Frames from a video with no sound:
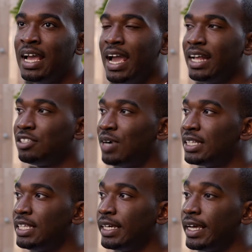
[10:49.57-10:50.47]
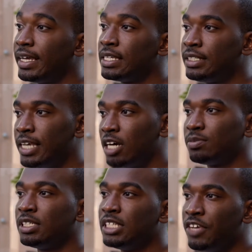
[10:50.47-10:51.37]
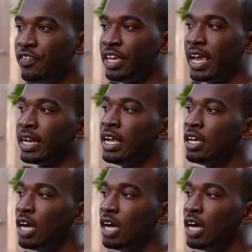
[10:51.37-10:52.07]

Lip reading: And so I think it helps alleviate